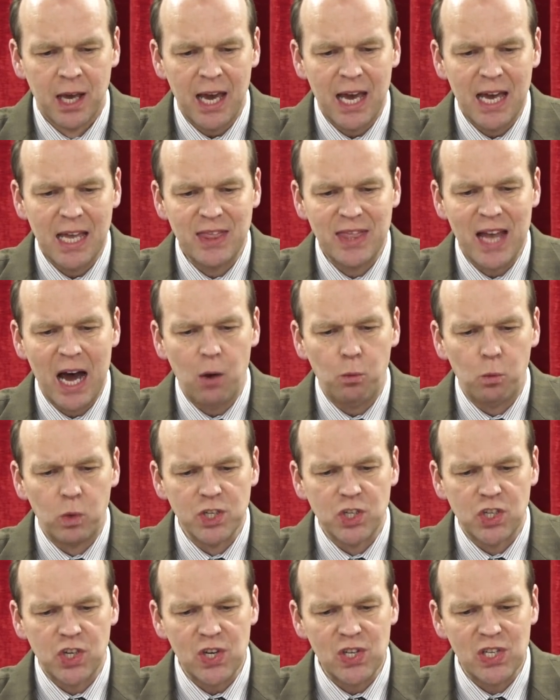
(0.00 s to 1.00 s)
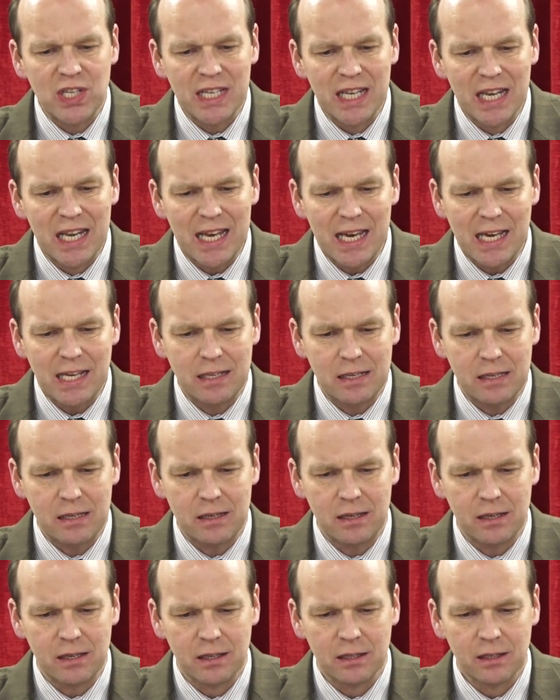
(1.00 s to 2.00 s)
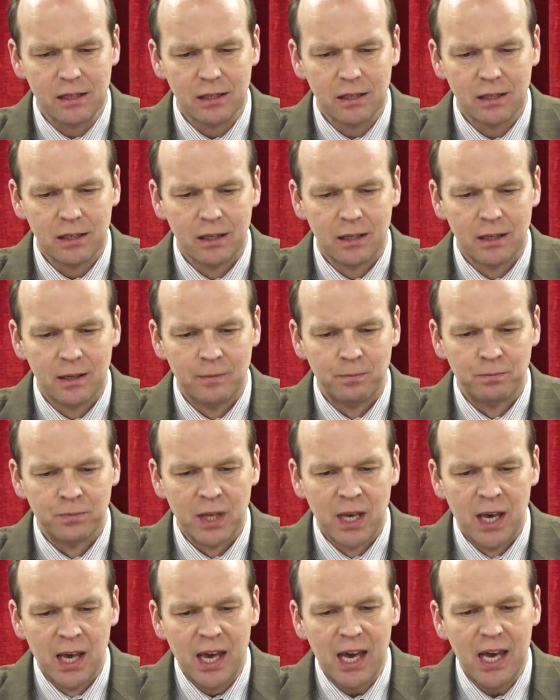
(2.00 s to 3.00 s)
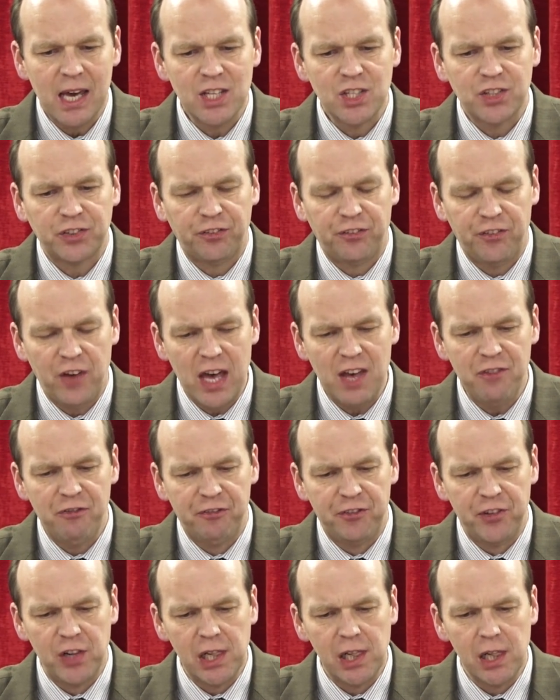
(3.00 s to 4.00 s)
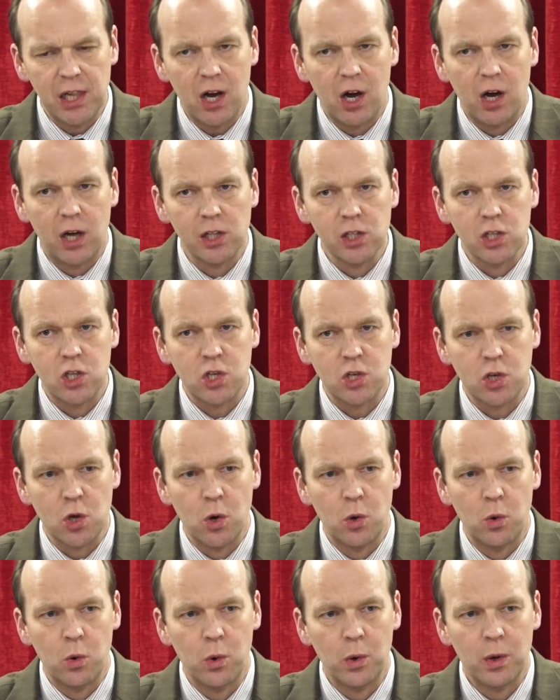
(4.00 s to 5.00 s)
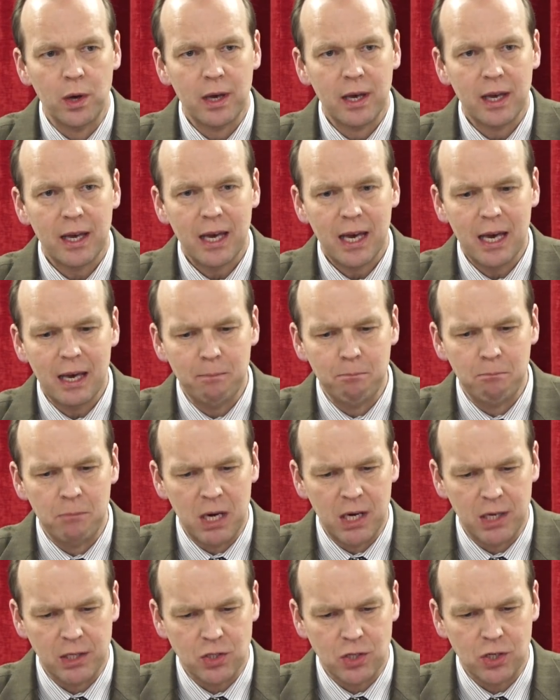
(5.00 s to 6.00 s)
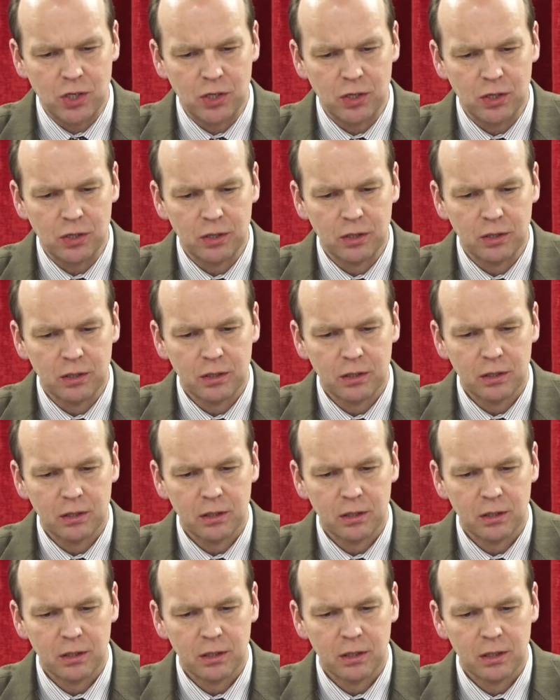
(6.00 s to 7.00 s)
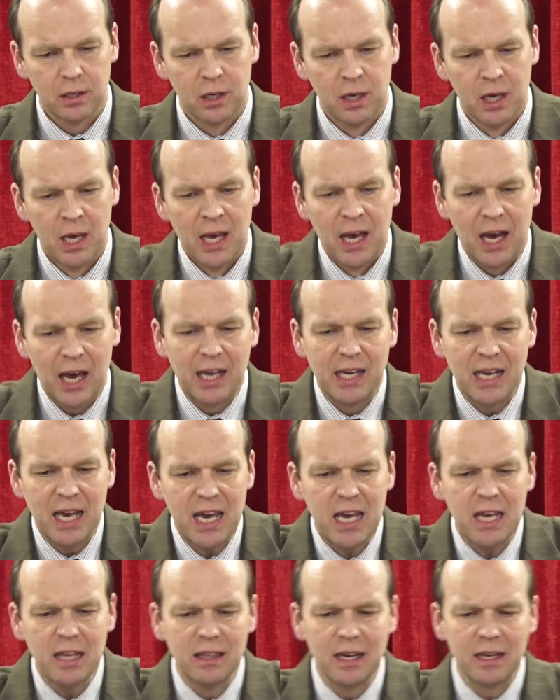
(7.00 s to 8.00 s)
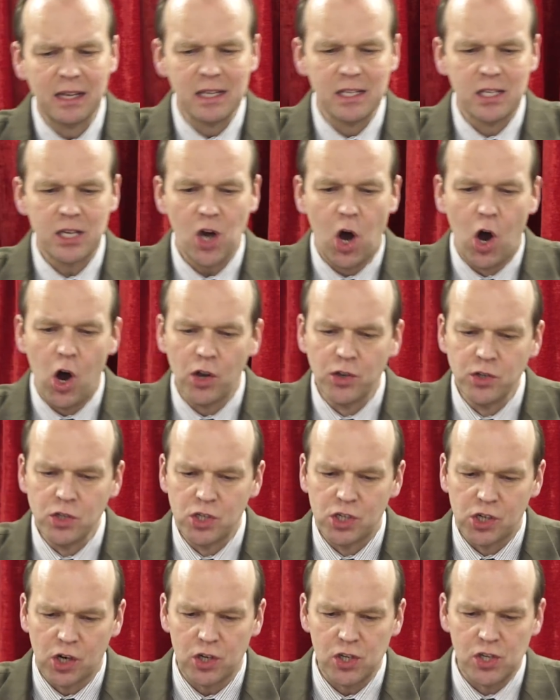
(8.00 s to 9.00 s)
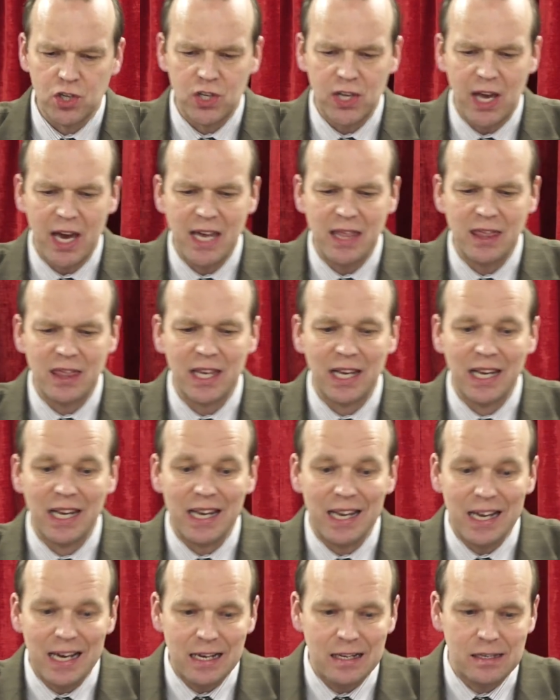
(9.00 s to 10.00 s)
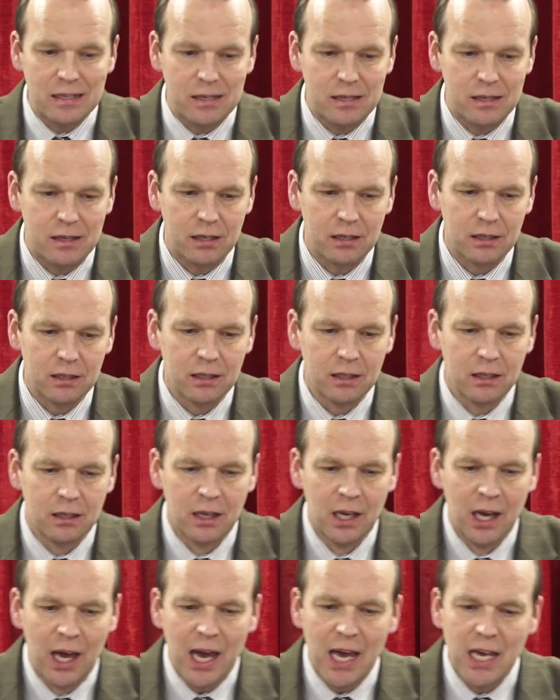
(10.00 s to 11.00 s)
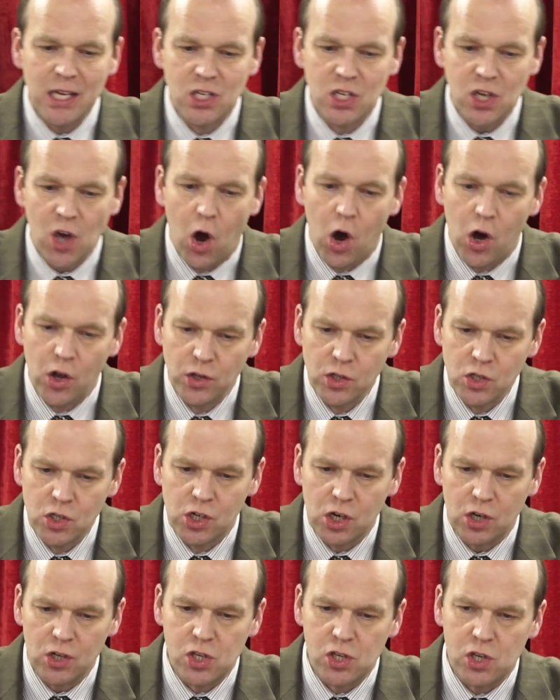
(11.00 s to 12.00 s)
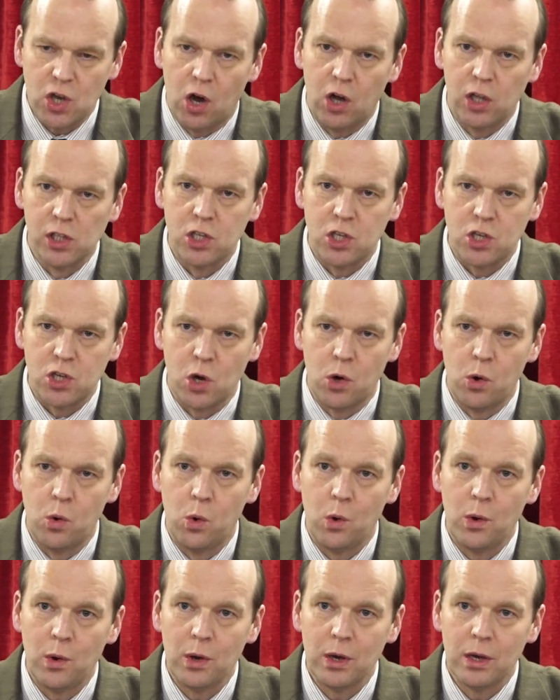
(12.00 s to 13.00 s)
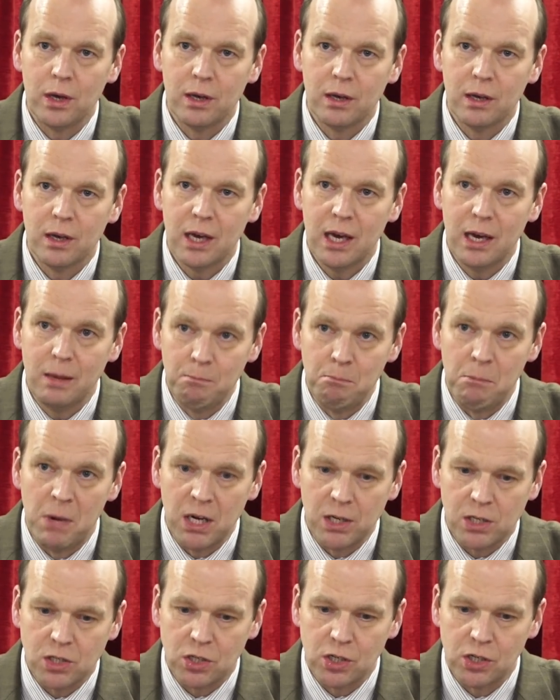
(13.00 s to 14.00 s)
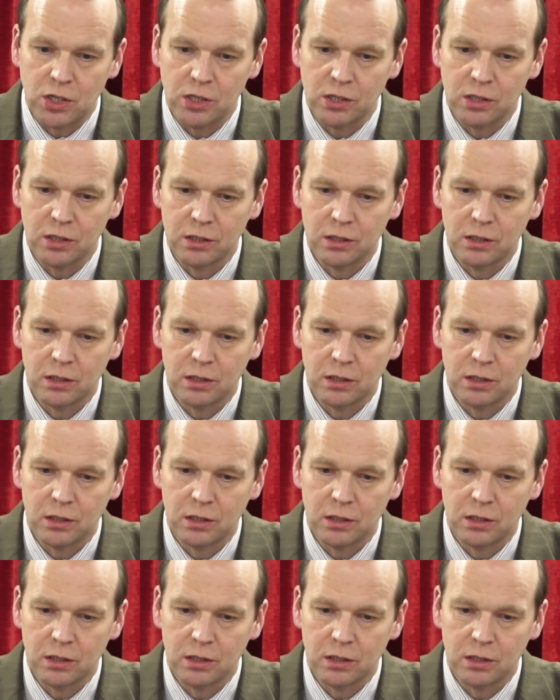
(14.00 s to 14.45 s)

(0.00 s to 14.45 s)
in that which is least is faithful also in much. And he that is unjust in the least is unjust also in much.